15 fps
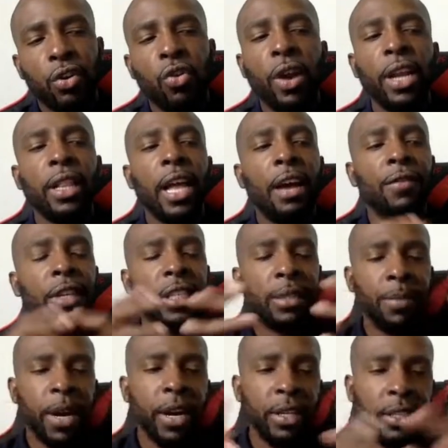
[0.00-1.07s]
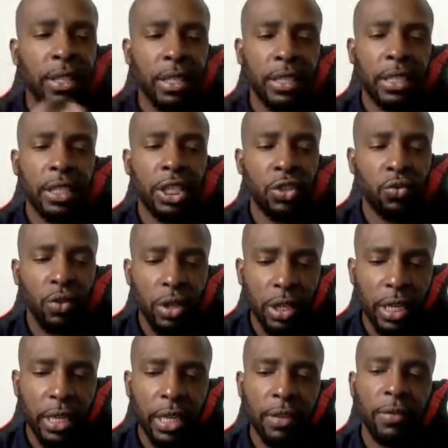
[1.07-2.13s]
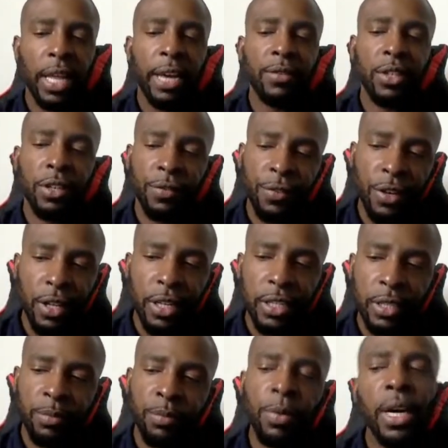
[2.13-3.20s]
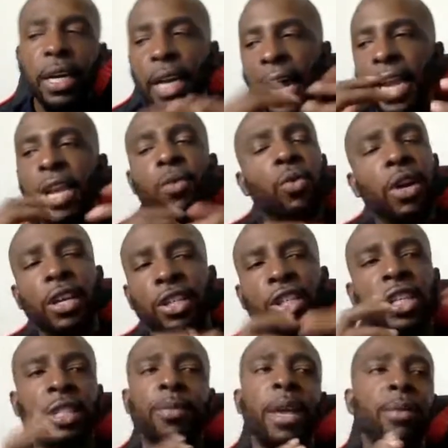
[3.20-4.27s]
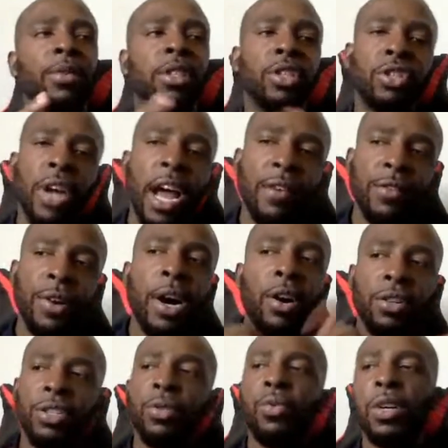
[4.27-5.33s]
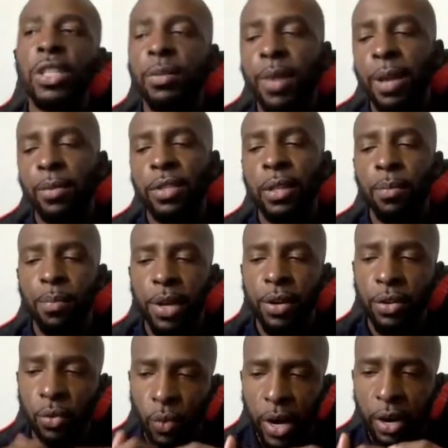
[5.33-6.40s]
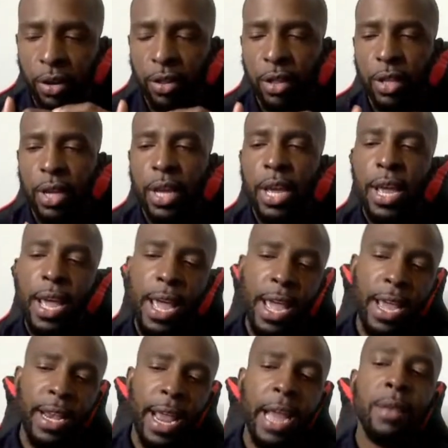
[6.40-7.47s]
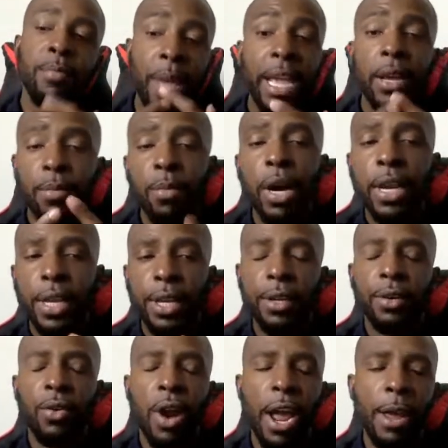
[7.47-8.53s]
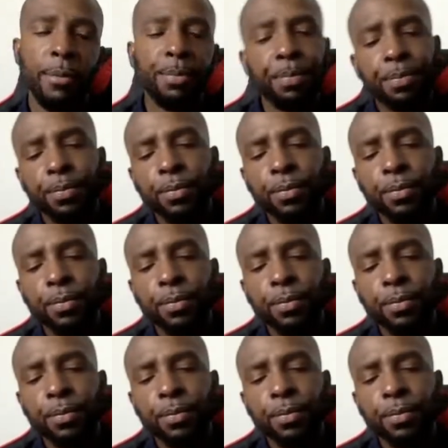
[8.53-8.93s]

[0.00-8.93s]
create a lot of experiences and just really live life to the fullest. But I didn't want to just be able to travel. I also wanted to be able to build wealth and make money, right?